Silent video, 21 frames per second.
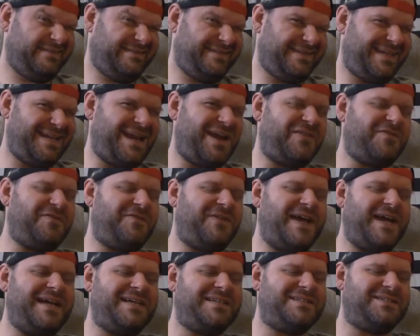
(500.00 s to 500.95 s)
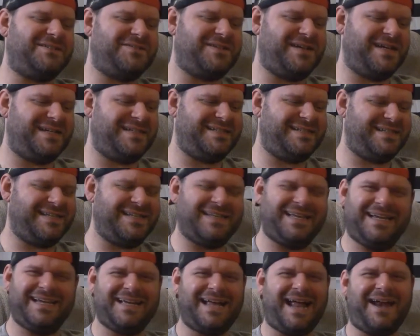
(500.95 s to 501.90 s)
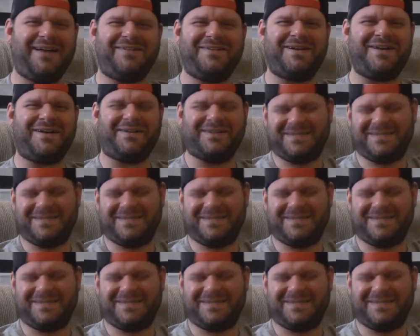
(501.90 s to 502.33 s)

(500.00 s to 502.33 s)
and how fast you're raising it. Like, I don't know.